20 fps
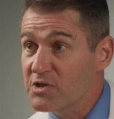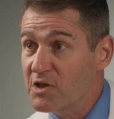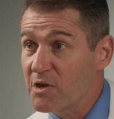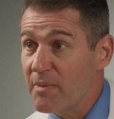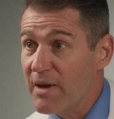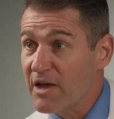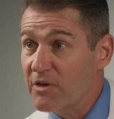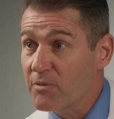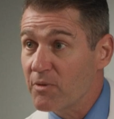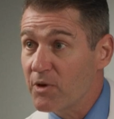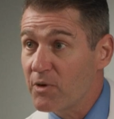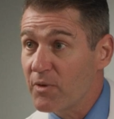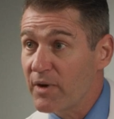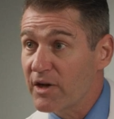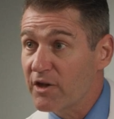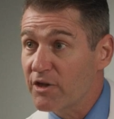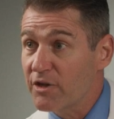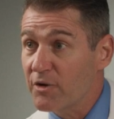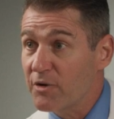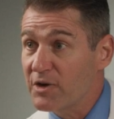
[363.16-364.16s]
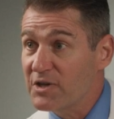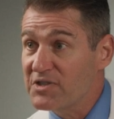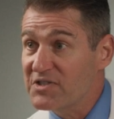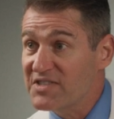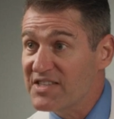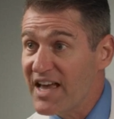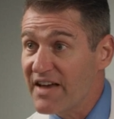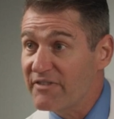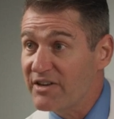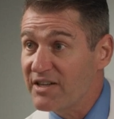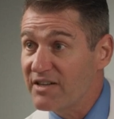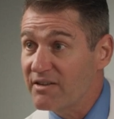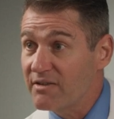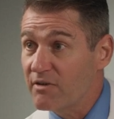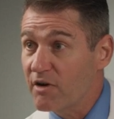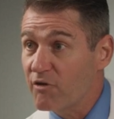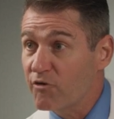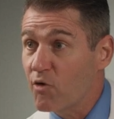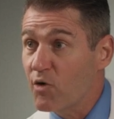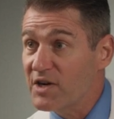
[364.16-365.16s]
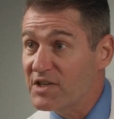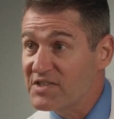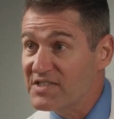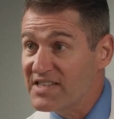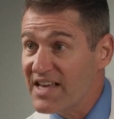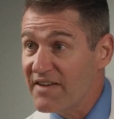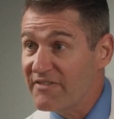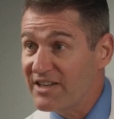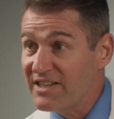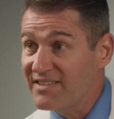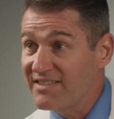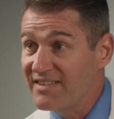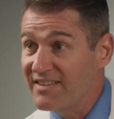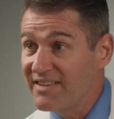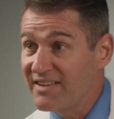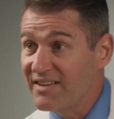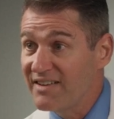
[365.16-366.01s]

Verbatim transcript: do the math real quick. 37 or uh, 47